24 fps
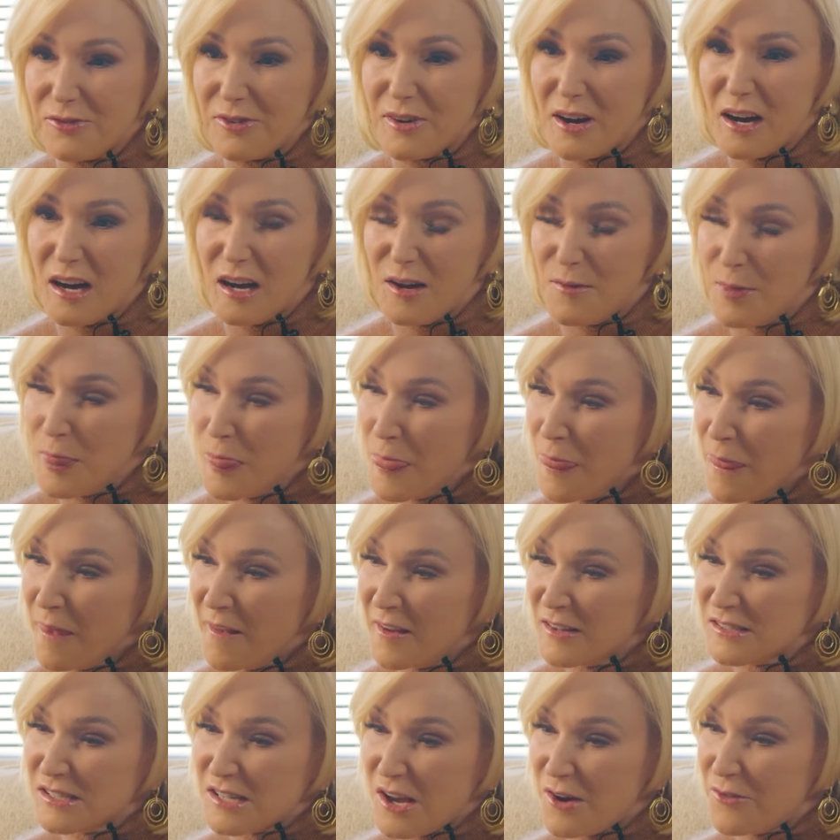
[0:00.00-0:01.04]
Um,
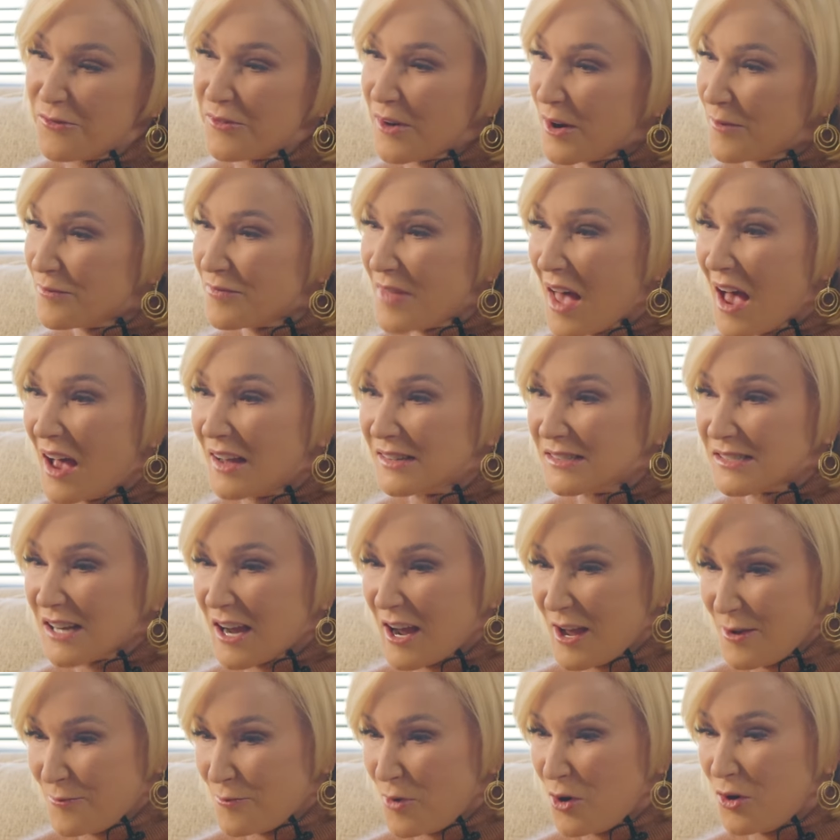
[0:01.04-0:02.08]
so from that
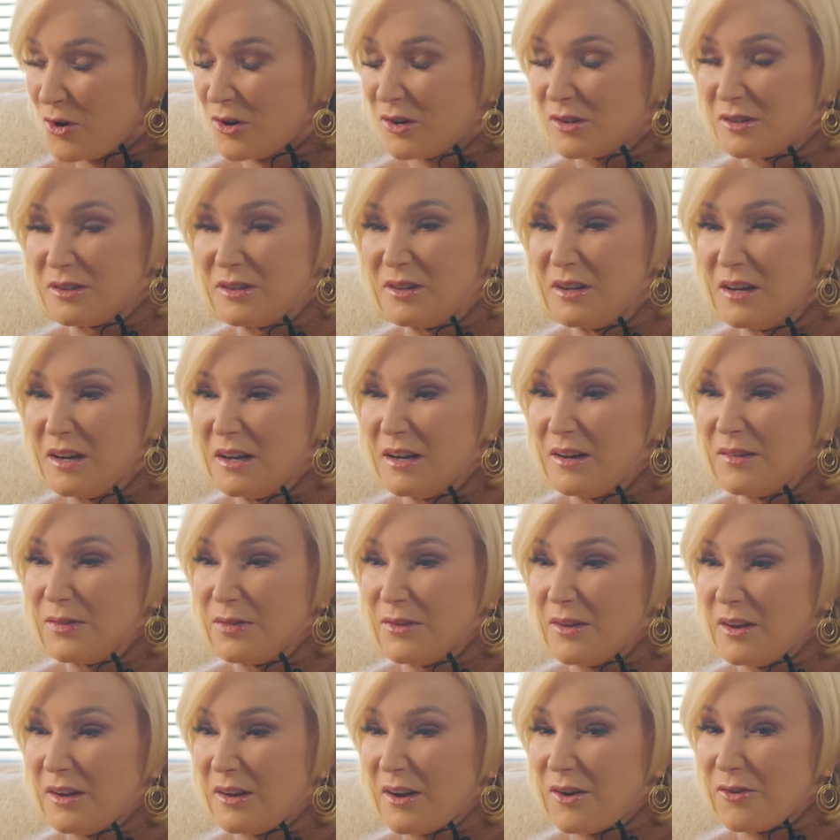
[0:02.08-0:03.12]
time on,
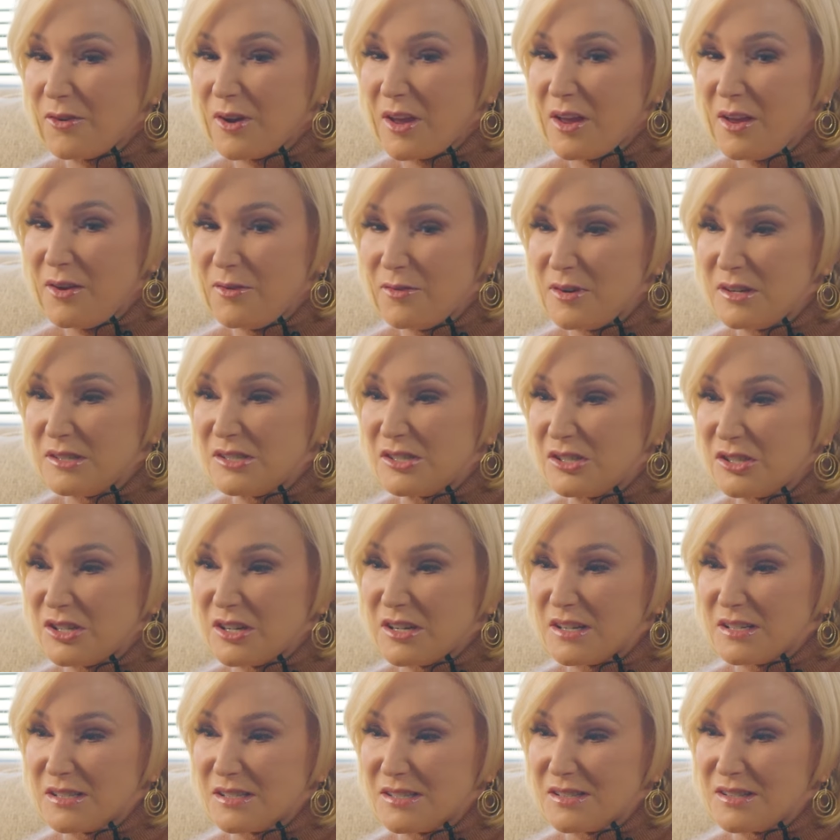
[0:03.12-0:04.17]
you know, it was
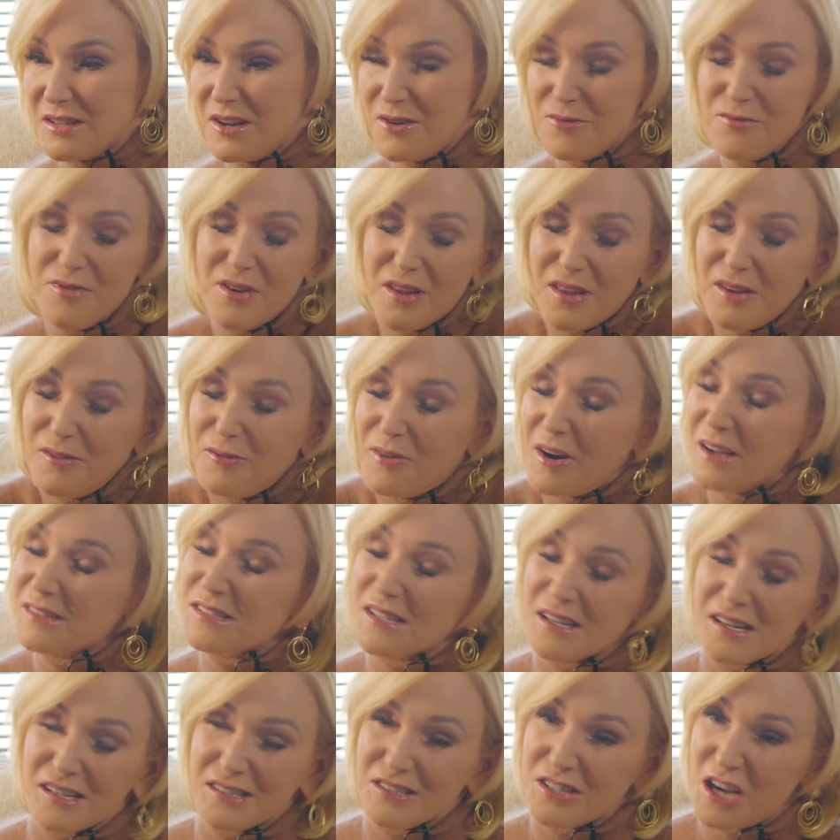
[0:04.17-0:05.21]
just, there really
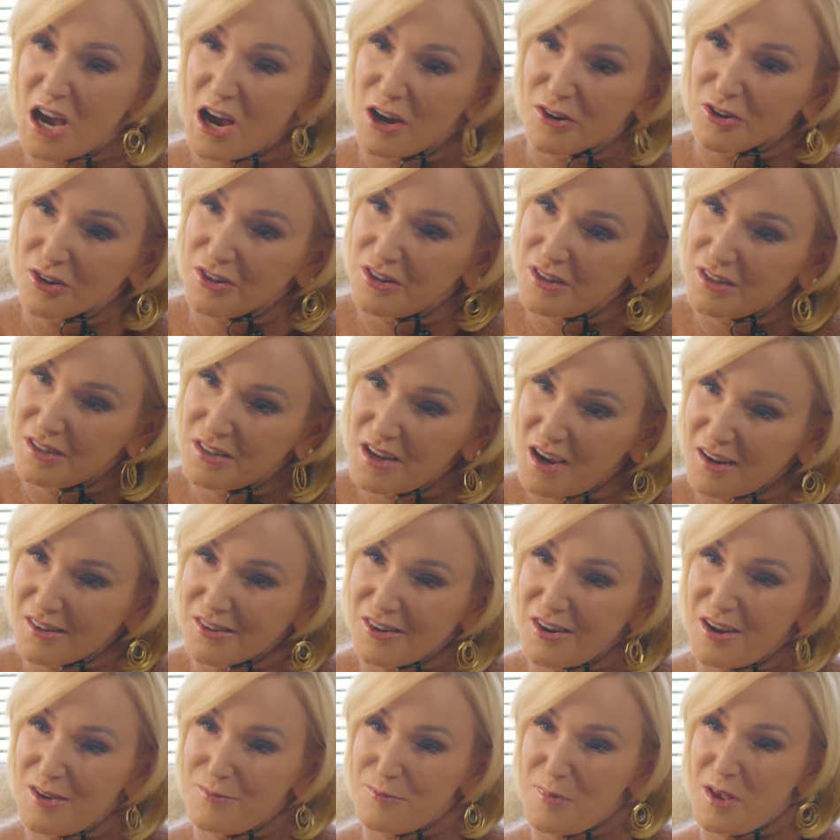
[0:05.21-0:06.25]
wasn't a childhood,
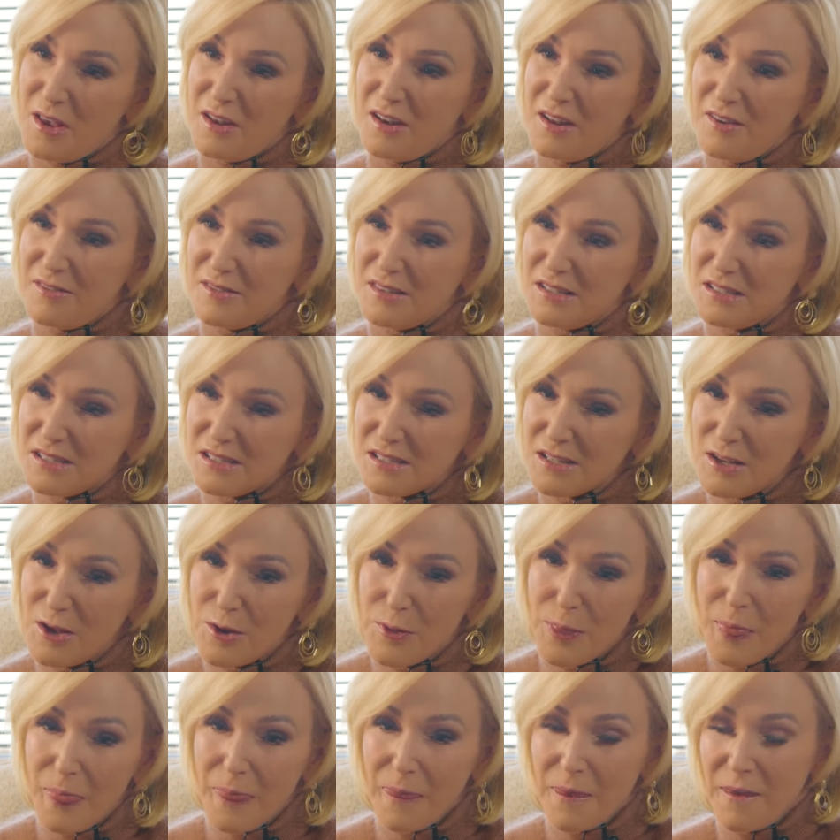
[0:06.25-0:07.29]
Doctor Amen. It was,
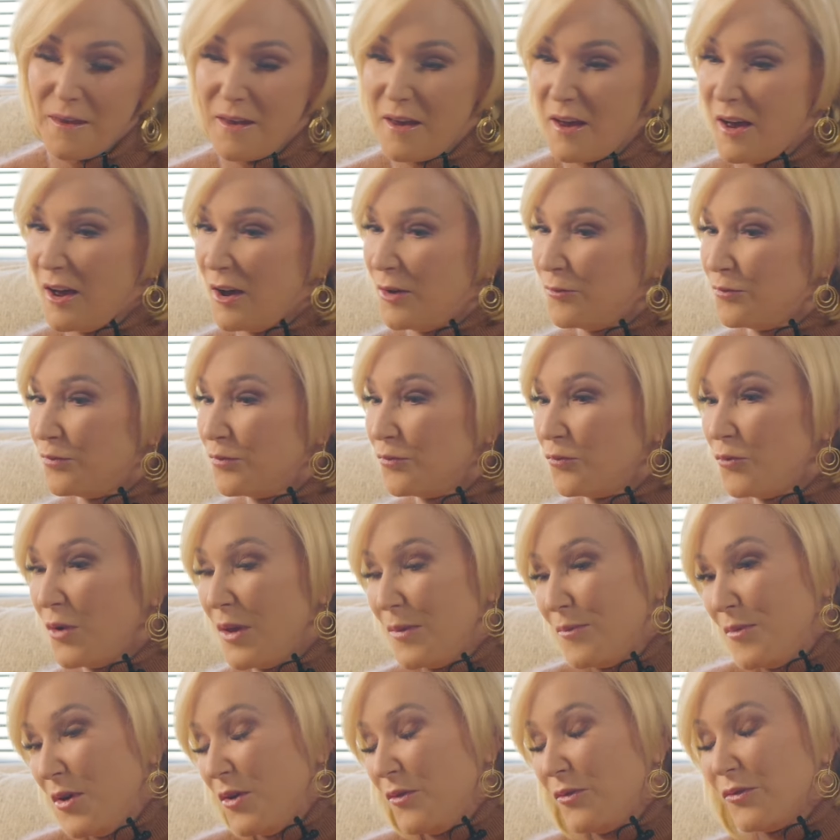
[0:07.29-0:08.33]
um, we
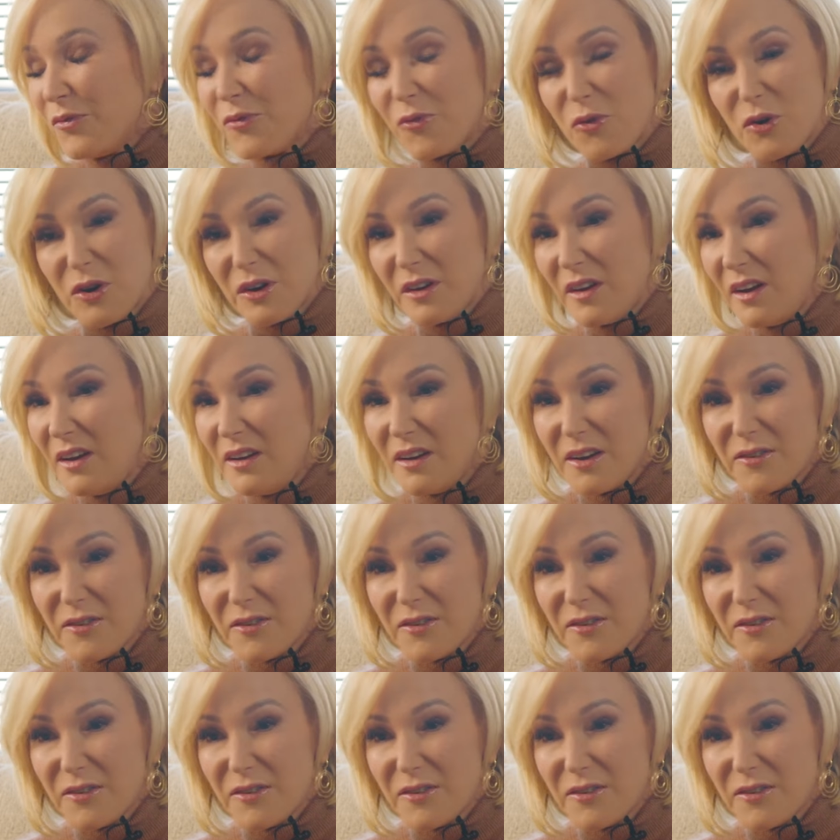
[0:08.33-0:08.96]
moved fourteen